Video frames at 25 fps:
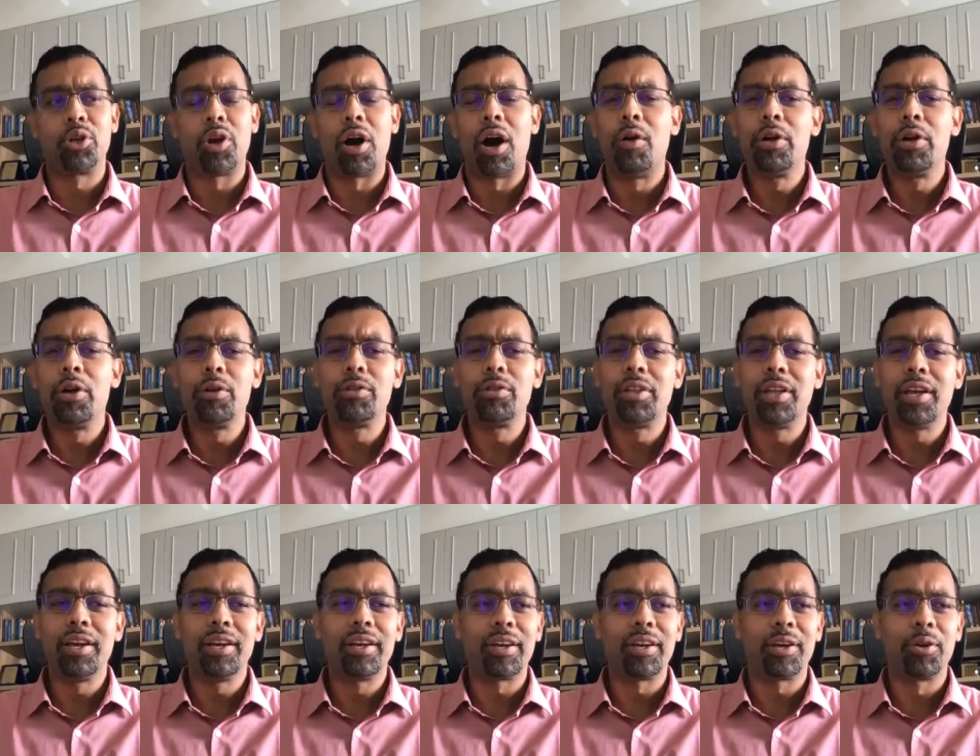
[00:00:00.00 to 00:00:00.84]
So, how do you
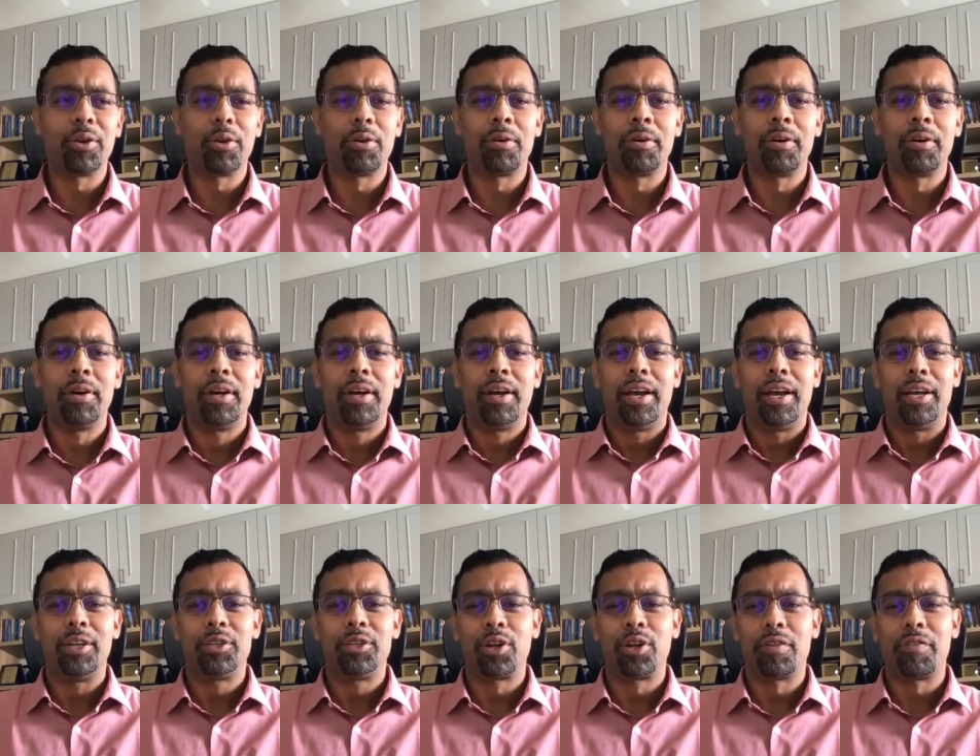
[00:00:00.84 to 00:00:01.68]
think, you know,
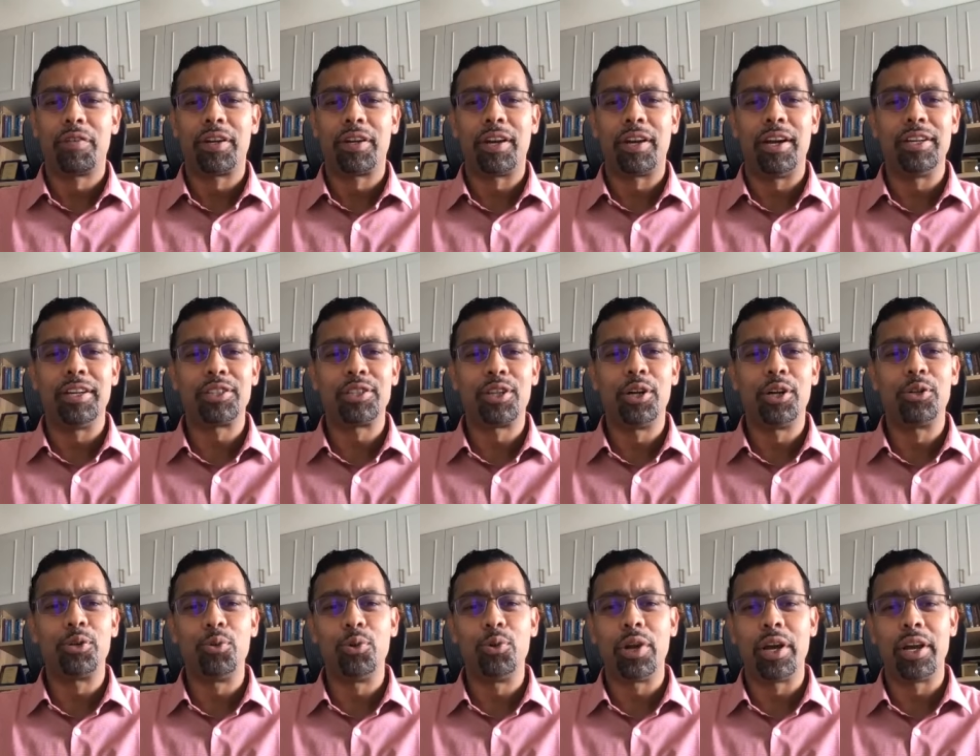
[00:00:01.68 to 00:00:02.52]
instead of a traditional
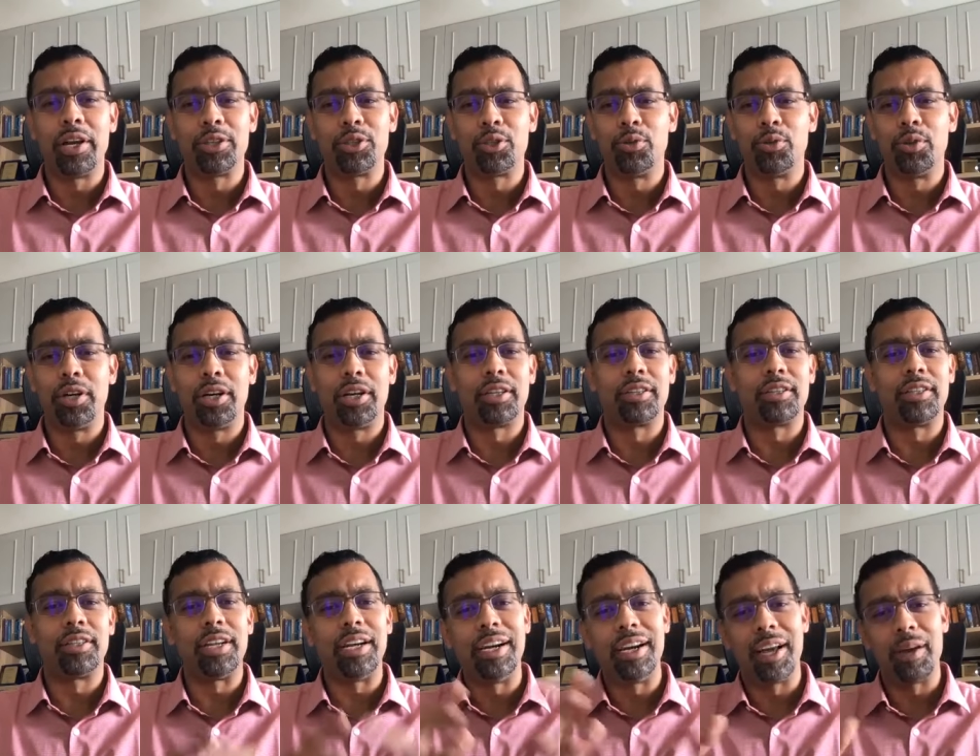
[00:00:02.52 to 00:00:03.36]
two days, you did a
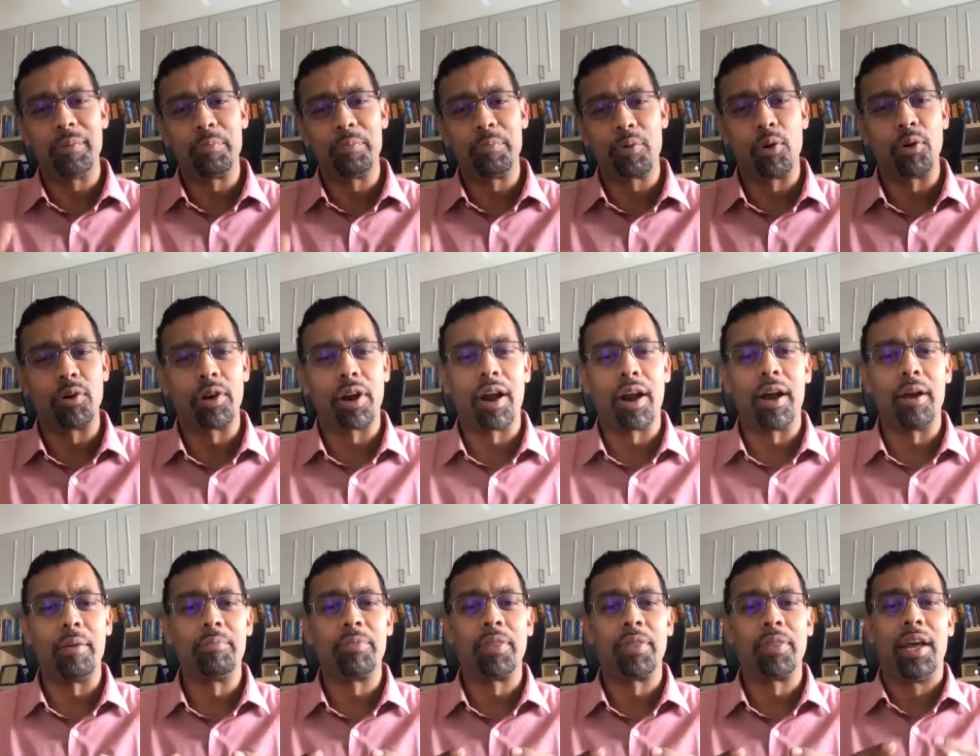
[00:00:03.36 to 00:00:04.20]
three day
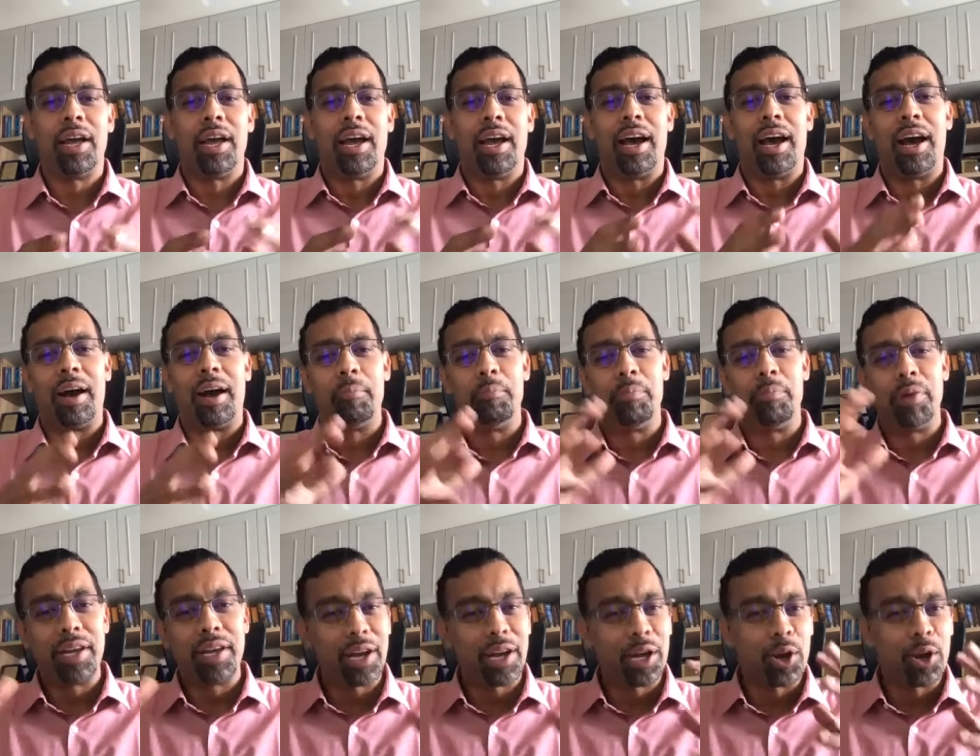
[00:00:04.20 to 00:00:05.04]
program, uh,
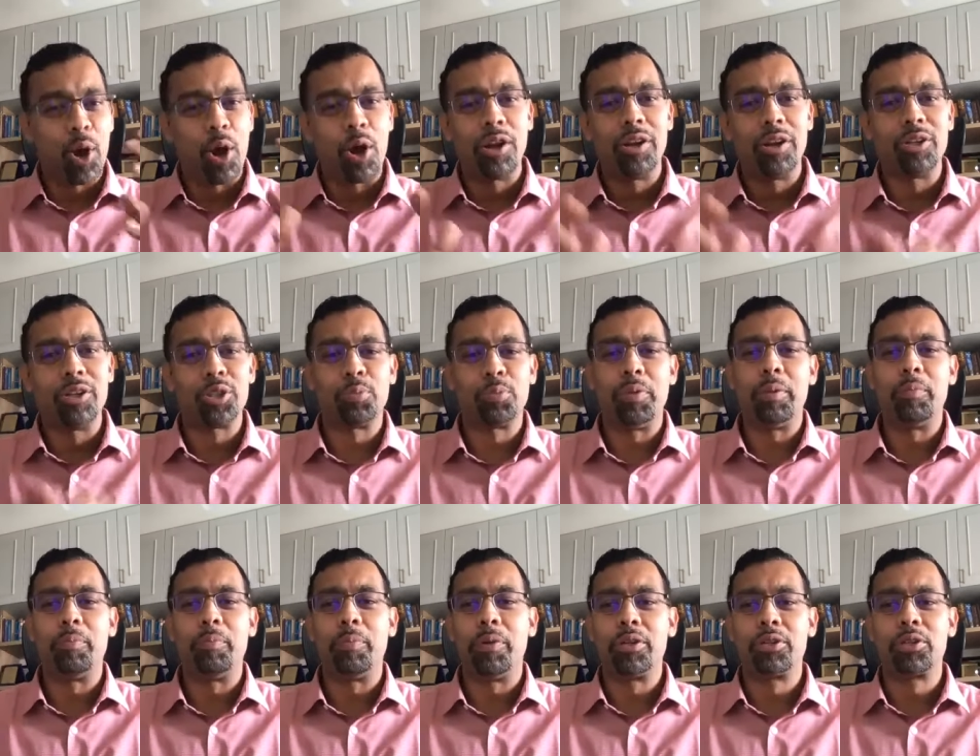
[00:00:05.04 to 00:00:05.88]
bringing in all those
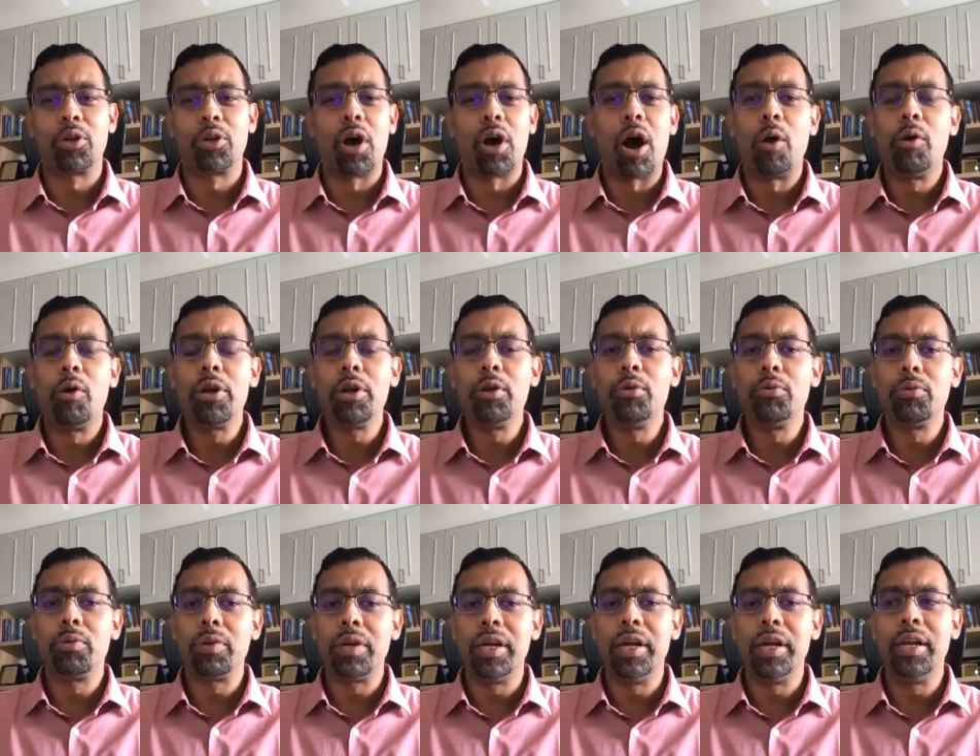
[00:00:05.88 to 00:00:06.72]
people. So, how do you
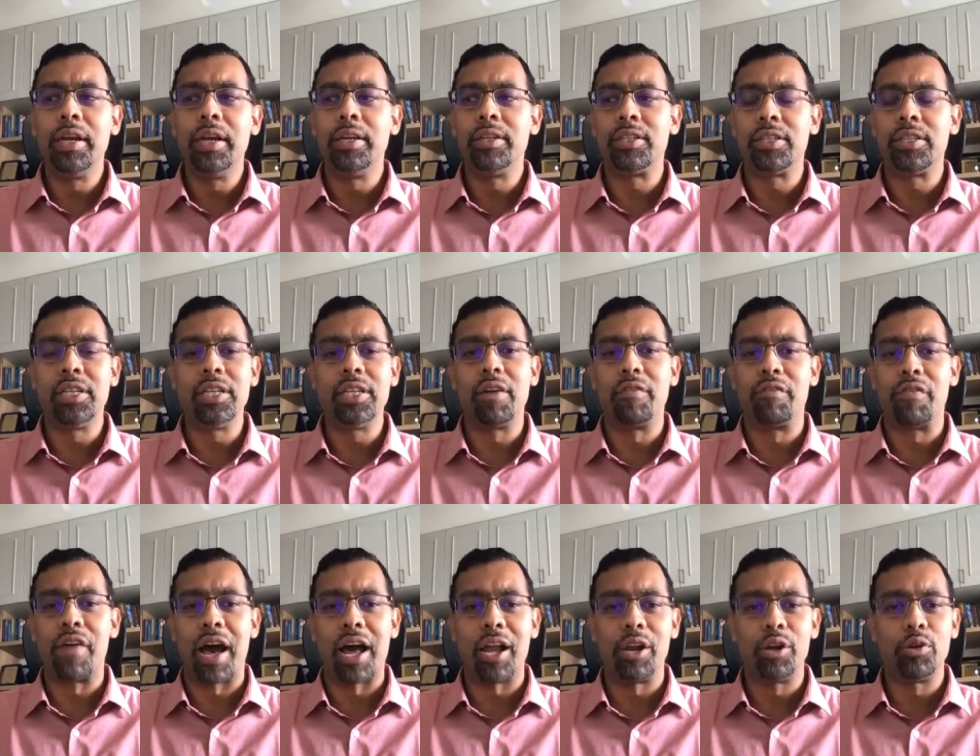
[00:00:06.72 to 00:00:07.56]
really see the
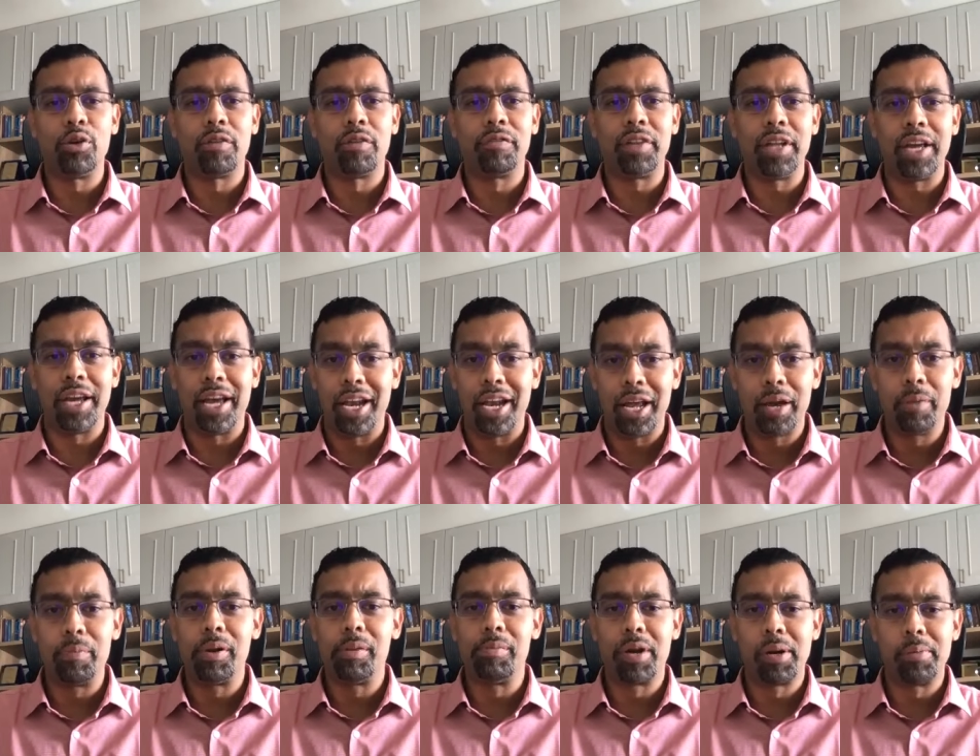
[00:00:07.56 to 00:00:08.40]
value of the
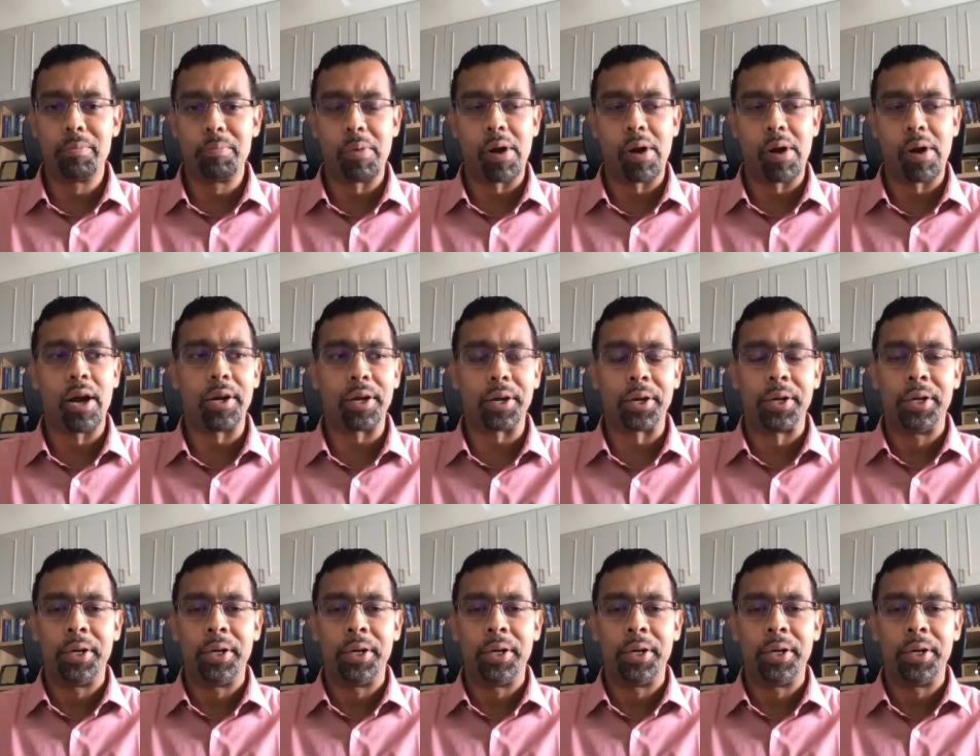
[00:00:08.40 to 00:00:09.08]
enablement part?